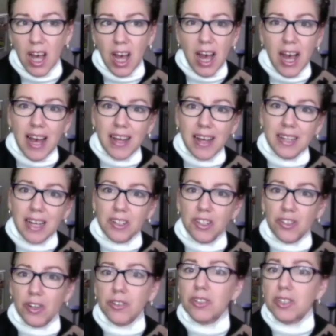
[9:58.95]
And that
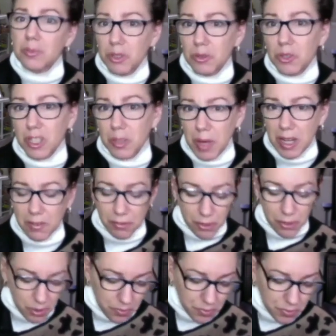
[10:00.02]
struggle can be really
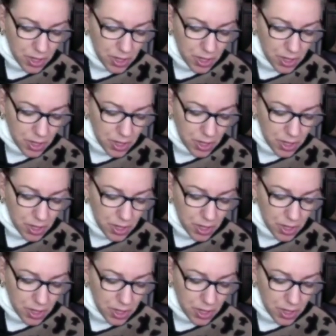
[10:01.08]
painful.